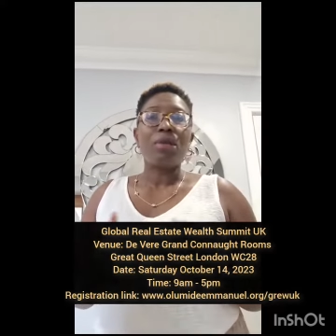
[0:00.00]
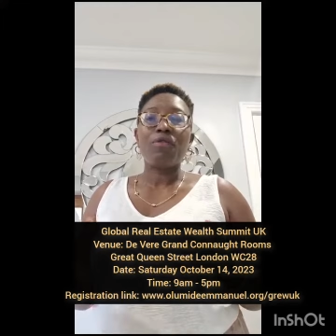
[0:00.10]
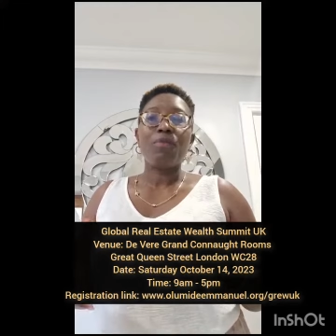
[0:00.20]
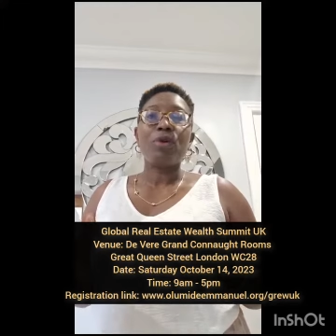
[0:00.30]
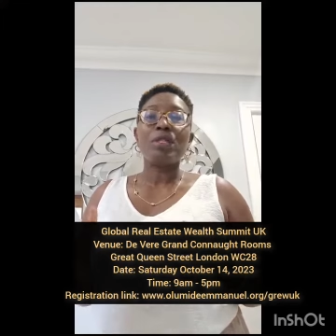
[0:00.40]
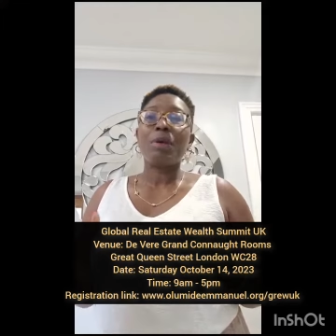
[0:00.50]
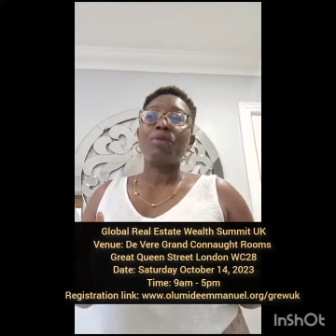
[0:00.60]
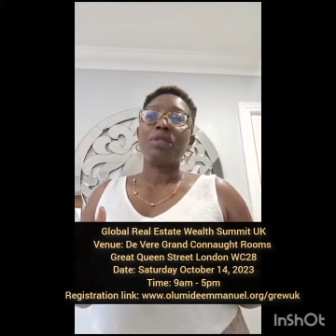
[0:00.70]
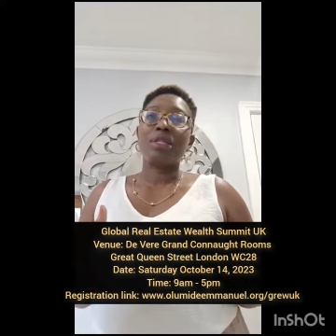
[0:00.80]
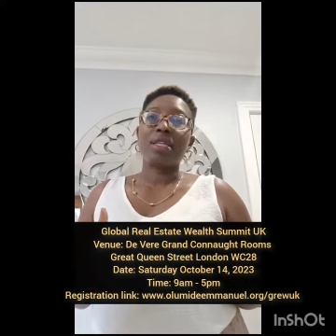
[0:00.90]
Most
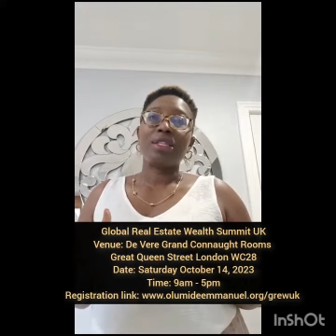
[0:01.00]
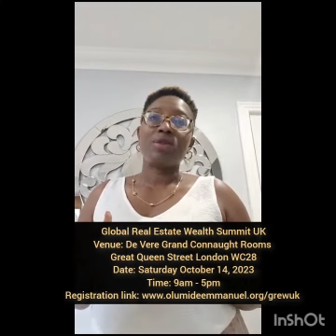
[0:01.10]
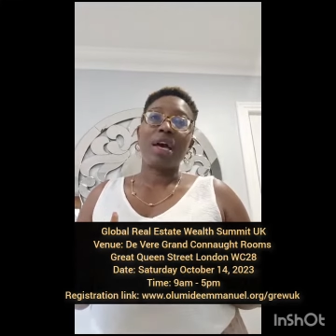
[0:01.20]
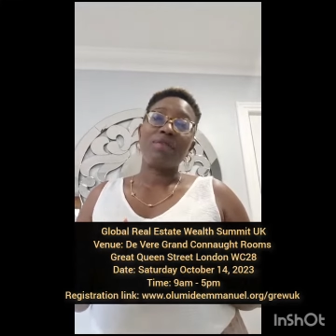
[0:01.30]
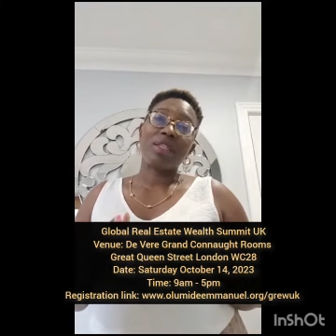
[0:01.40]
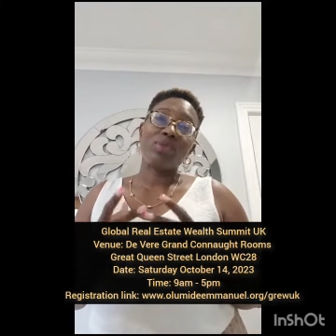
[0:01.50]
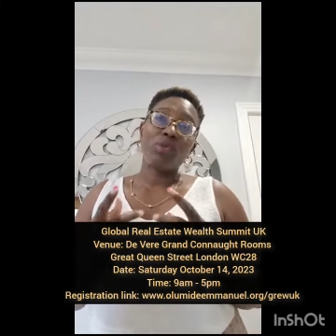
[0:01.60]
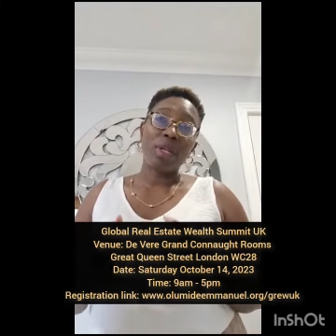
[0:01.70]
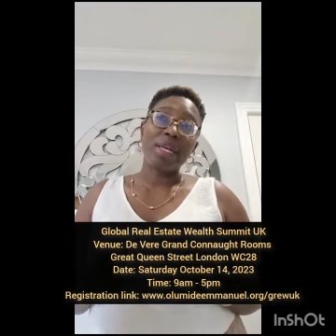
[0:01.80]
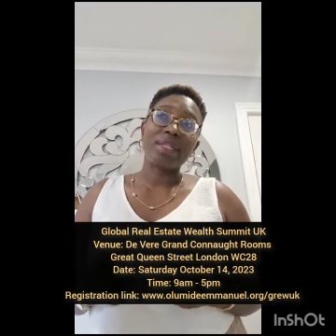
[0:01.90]
people tend to have this
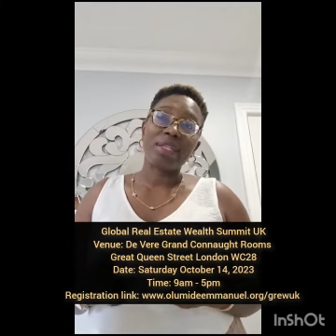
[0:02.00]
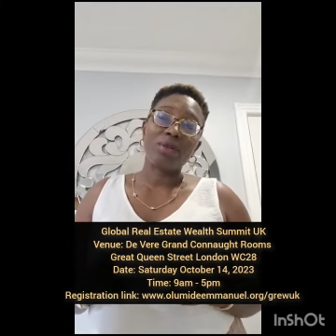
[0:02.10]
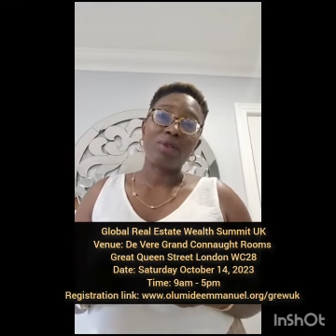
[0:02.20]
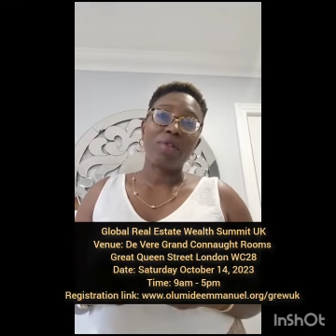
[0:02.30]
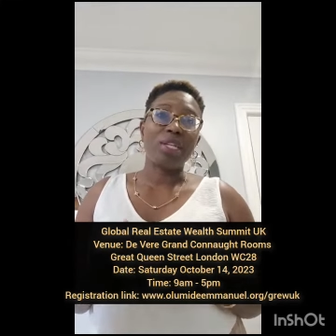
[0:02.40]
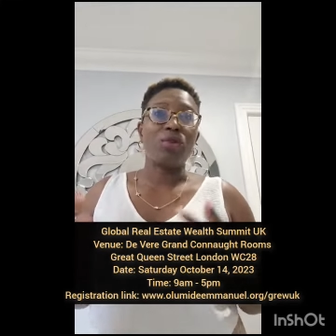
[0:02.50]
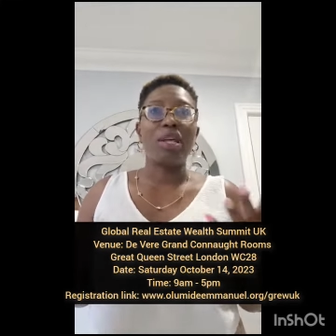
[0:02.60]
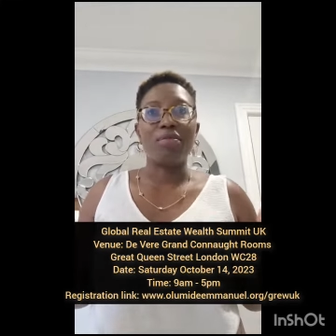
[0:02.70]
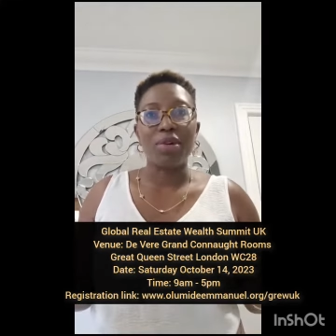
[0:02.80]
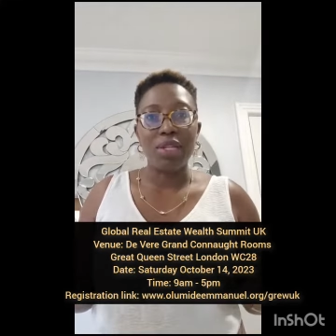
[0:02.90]
one excuse of, I
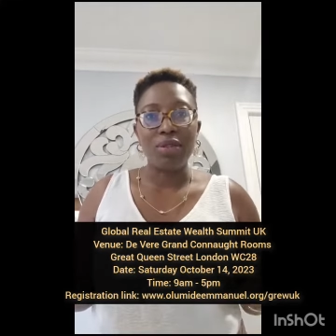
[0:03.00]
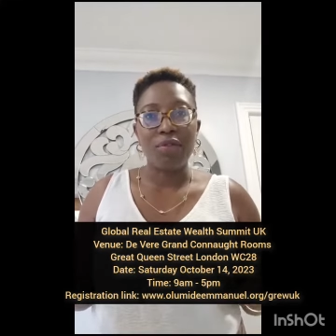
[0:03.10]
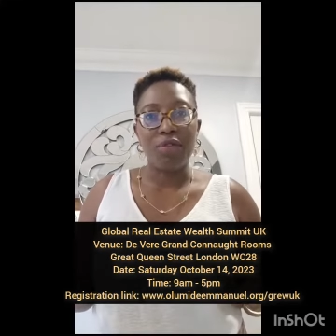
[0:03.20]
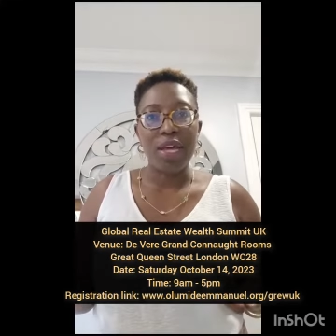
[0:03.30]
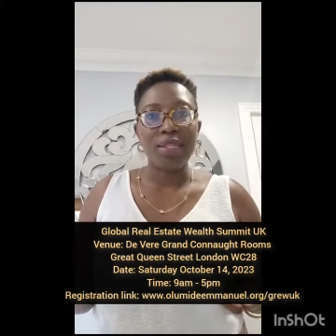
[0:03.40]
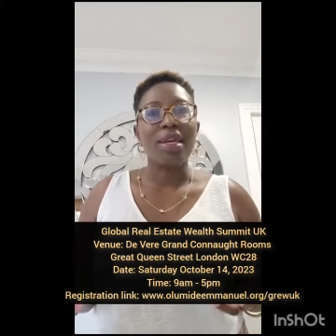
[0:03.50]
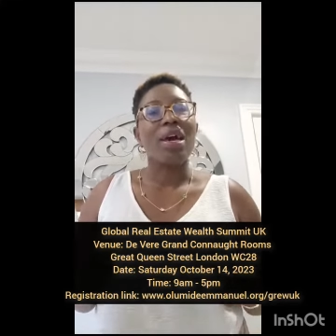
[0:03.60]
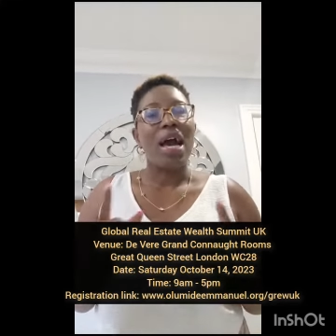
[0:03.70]
don't have money to invest.